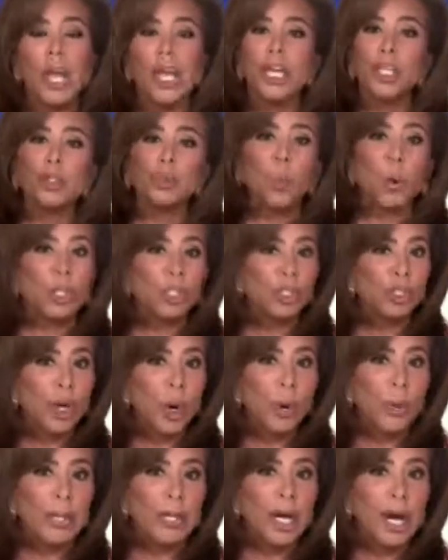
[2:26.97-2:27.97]
is what's
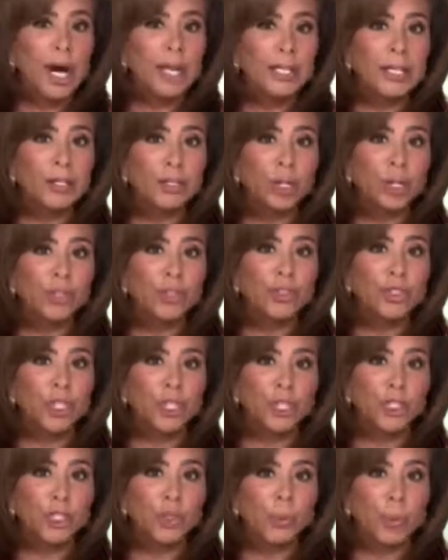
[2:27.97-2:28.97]
going on in our
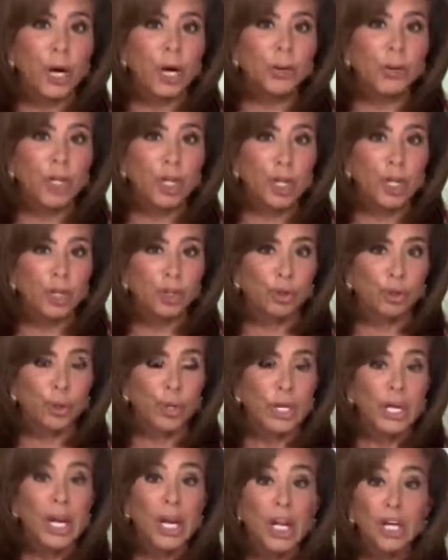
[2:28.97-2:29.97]
cities around the
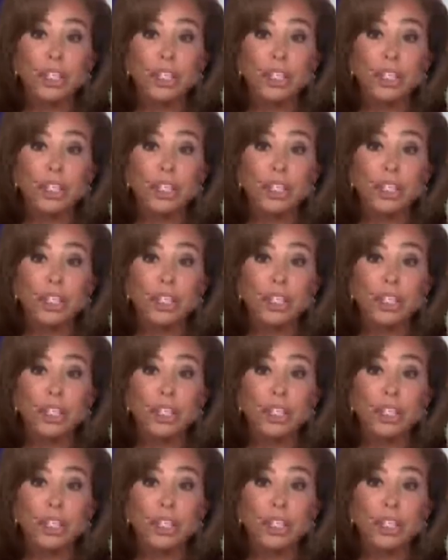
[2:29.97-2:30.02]
country.